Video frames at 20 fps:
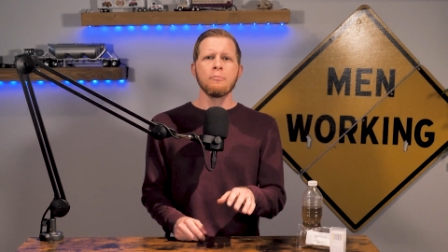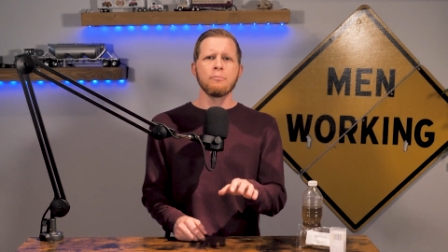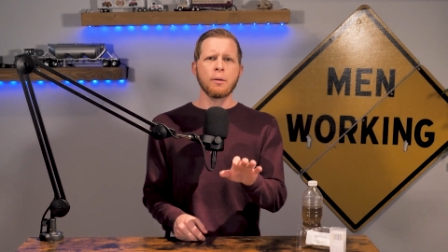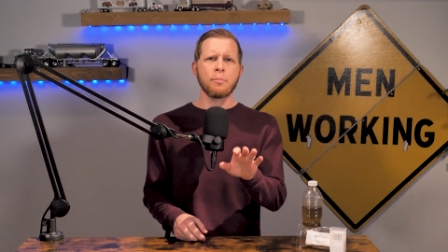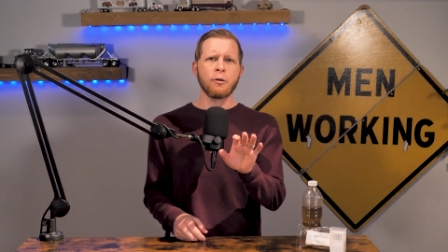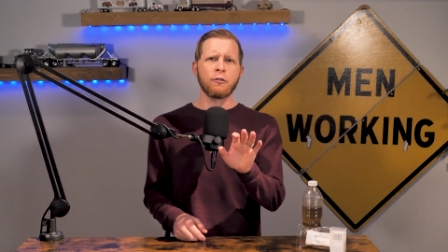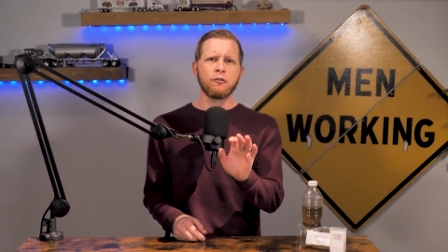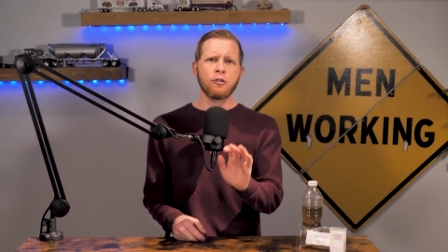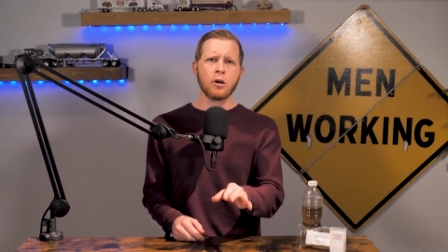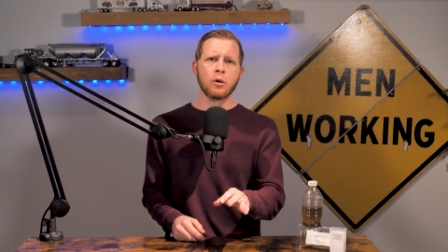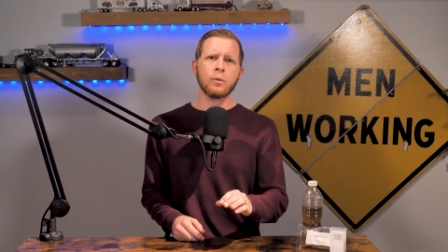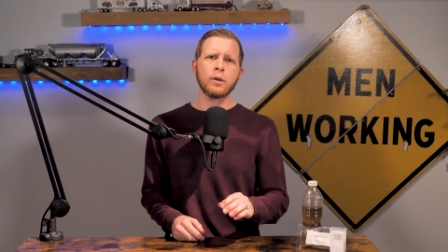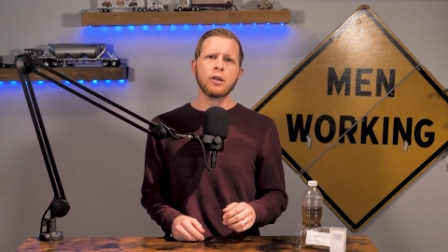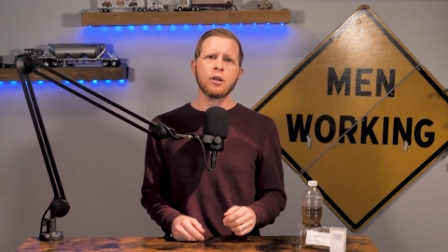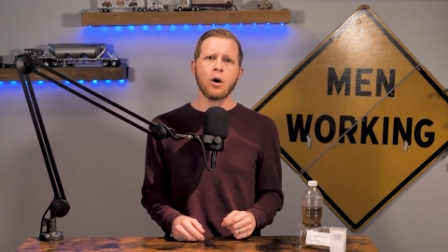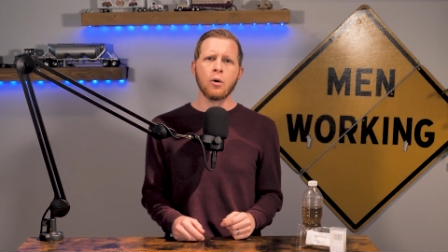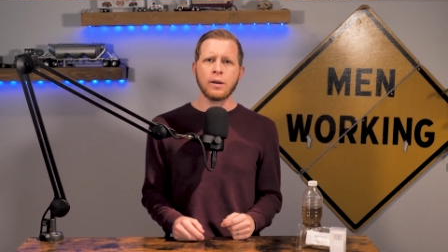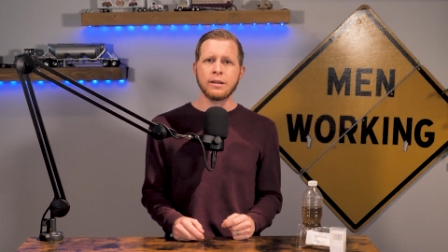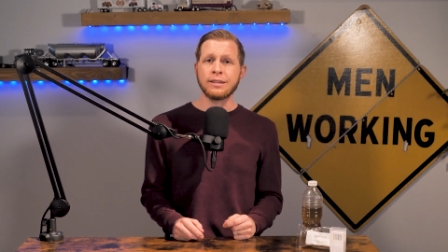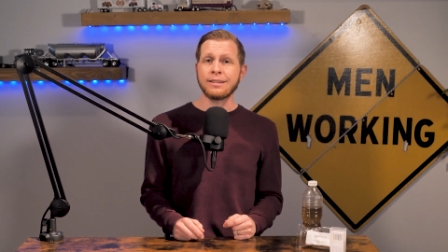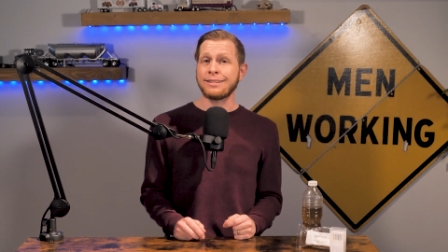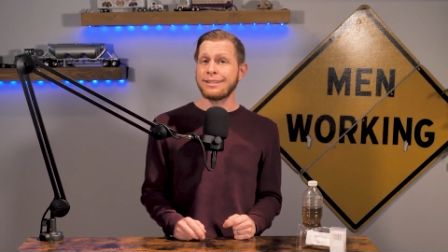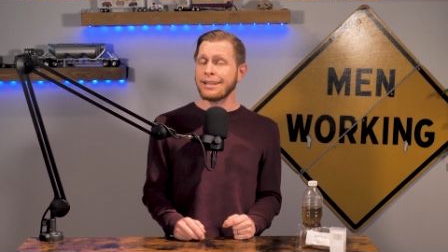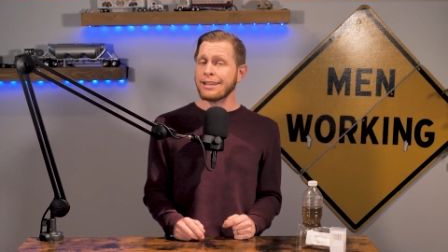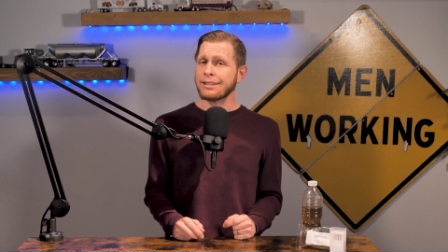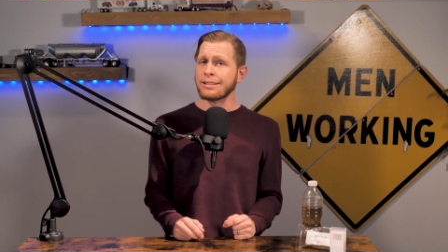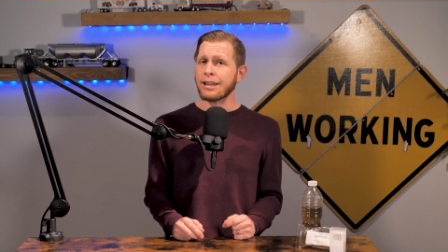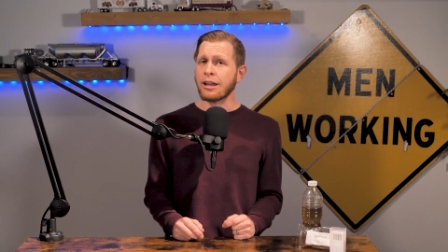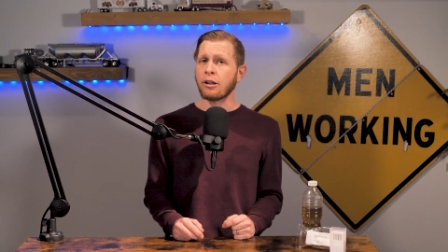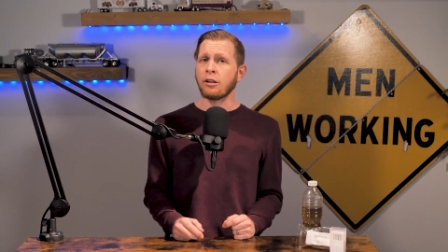But before we go into
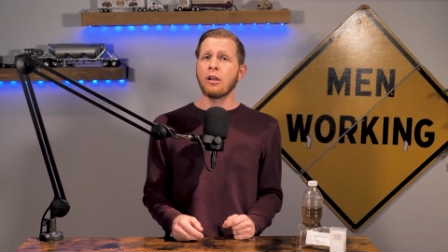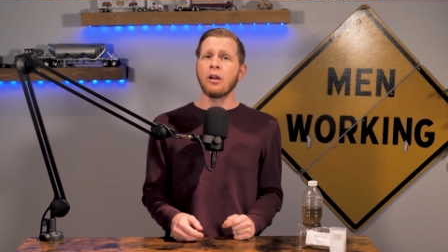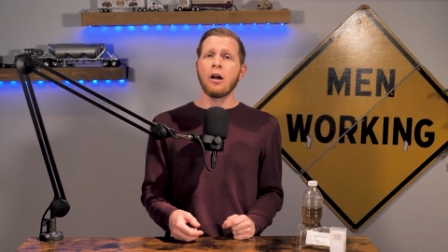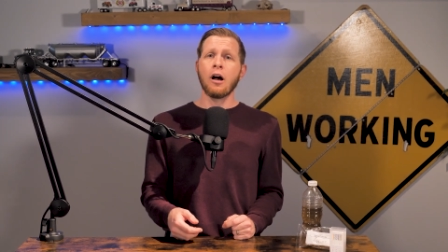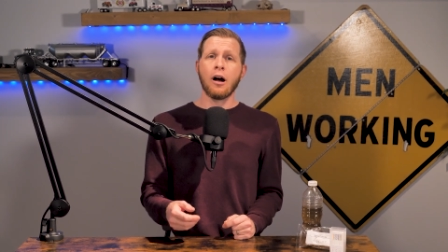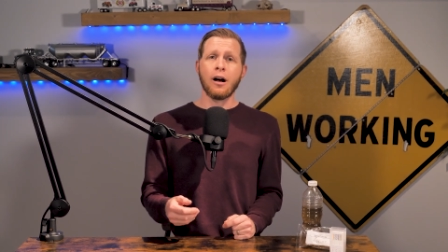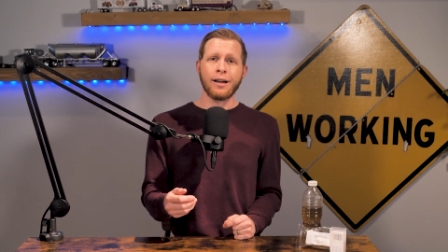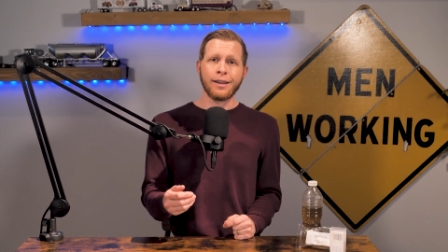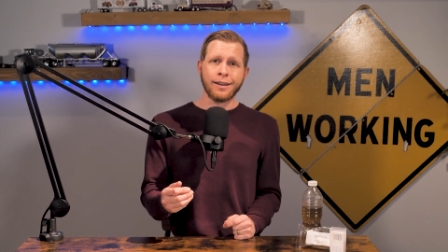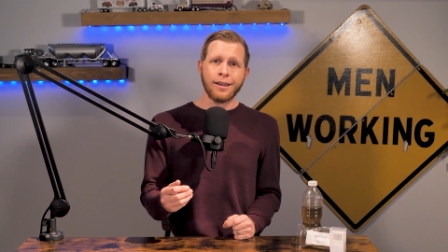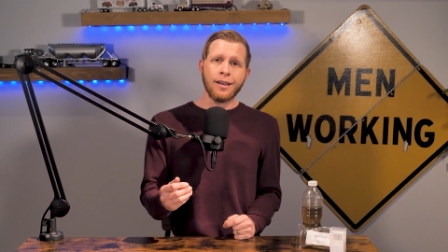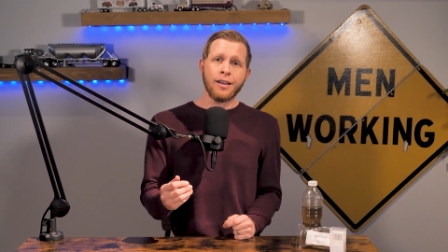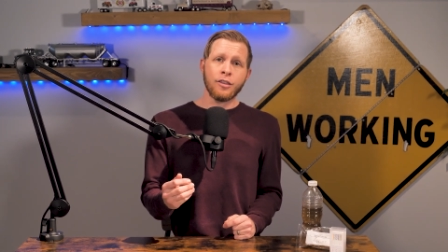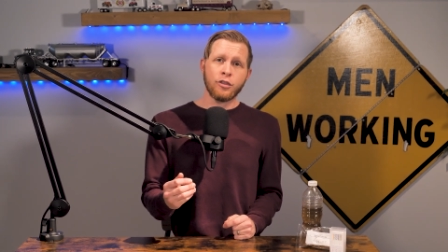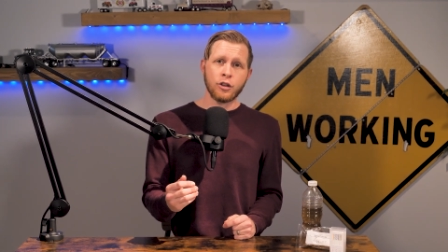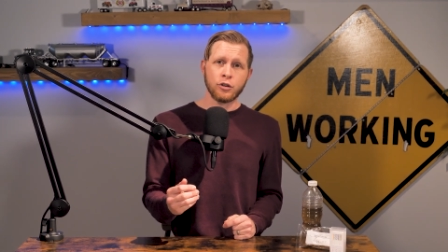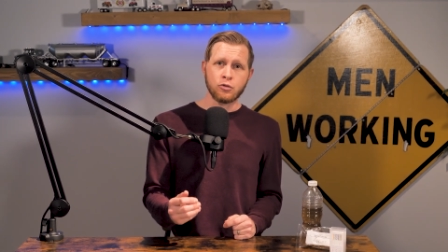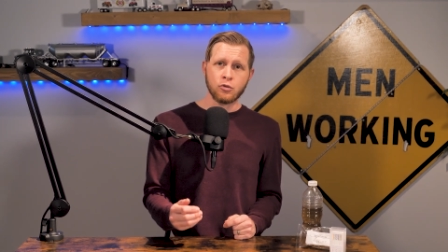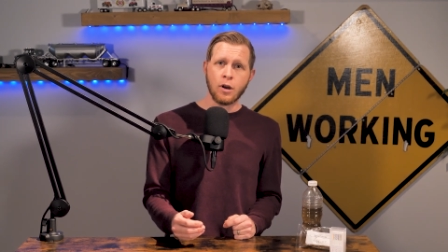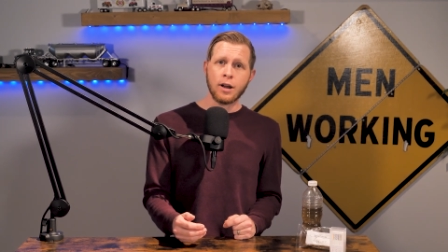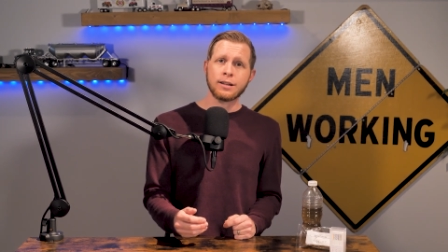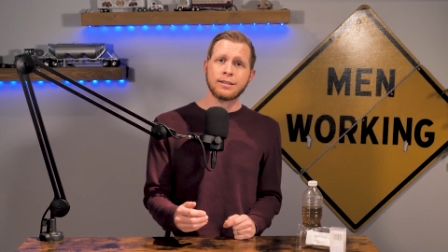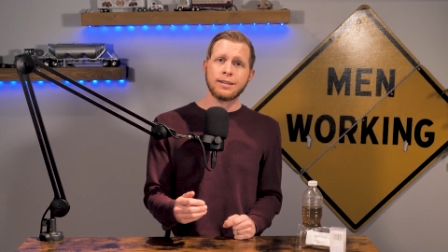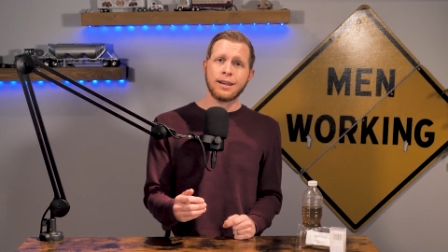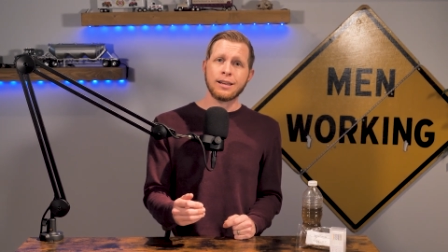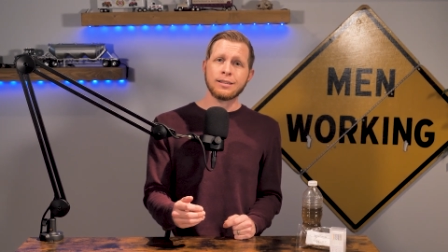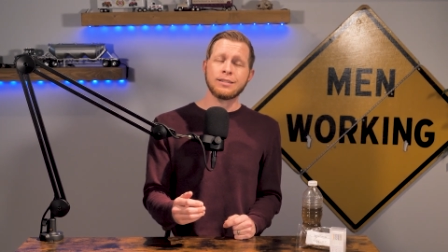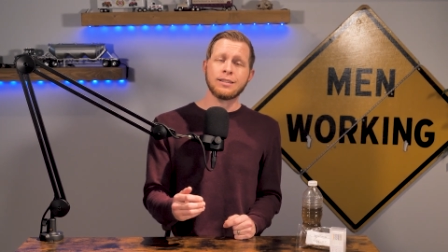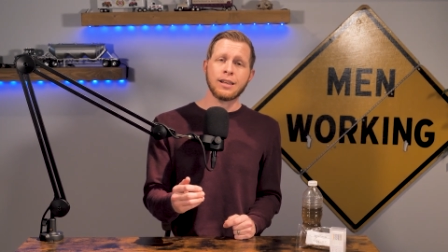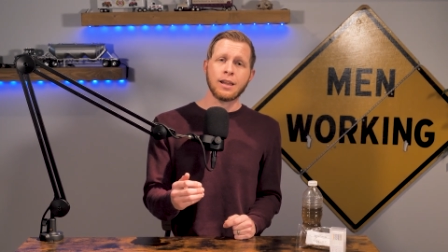detail on the drug
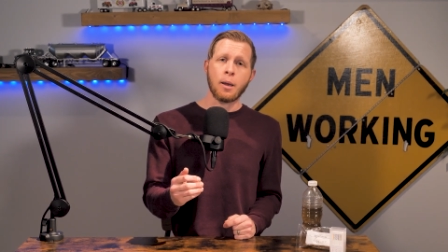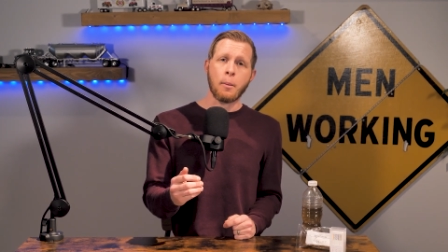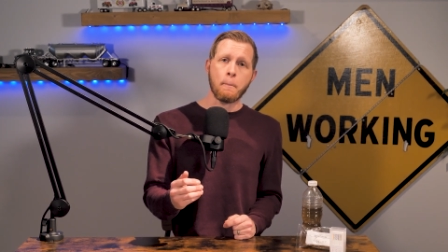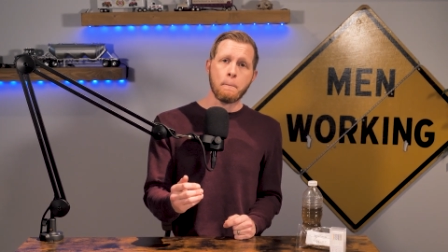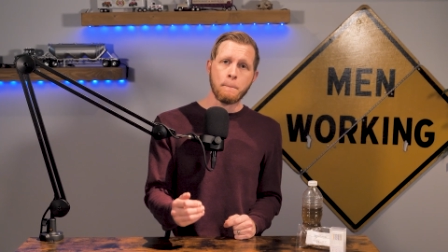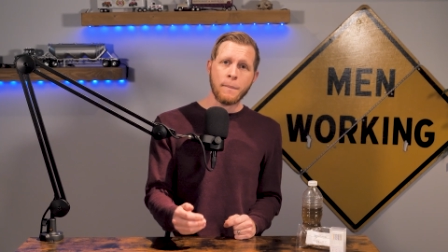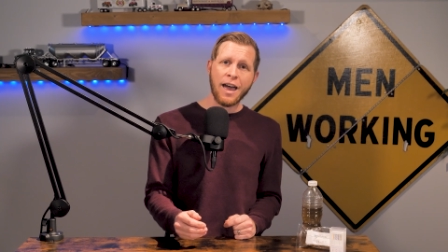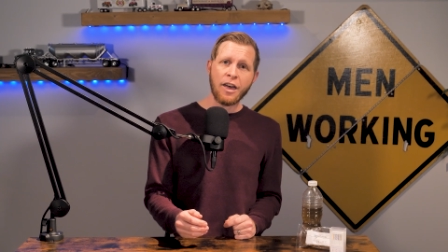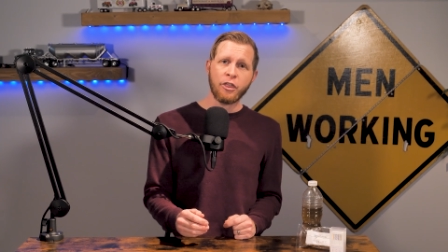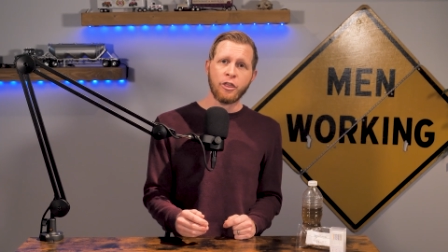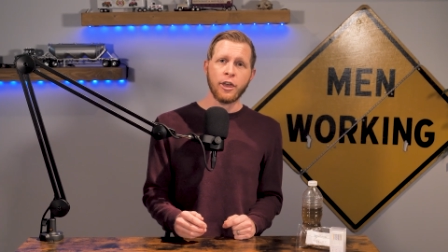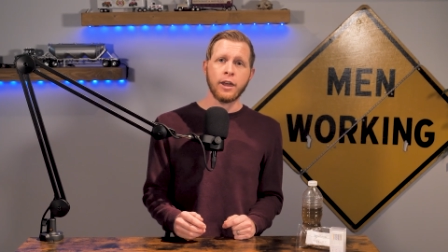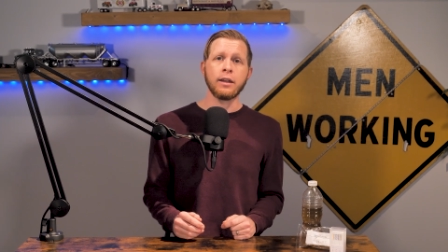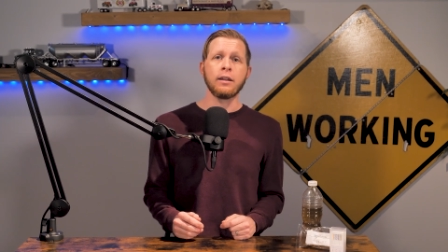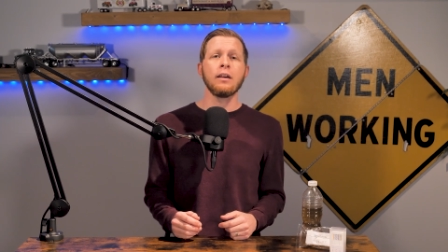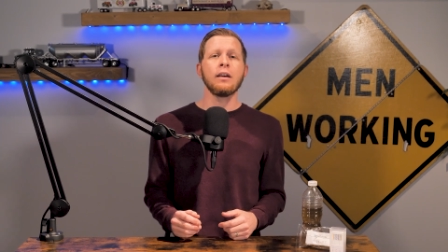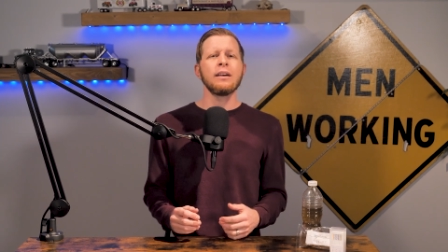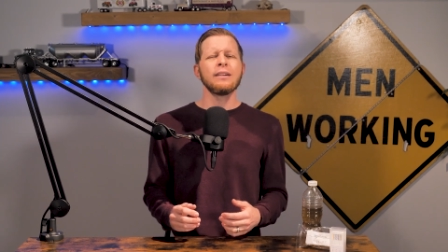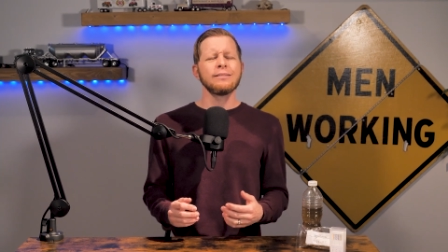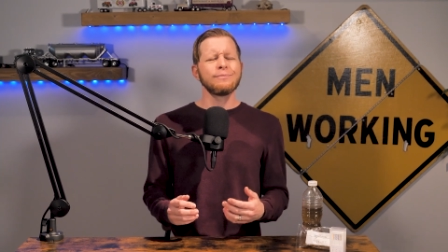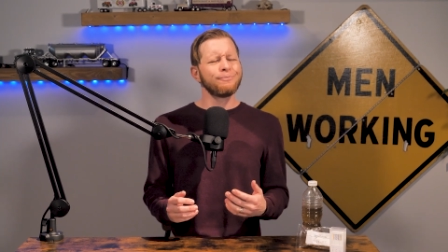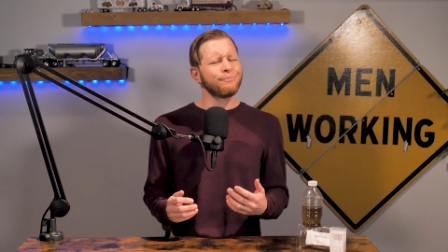testing method,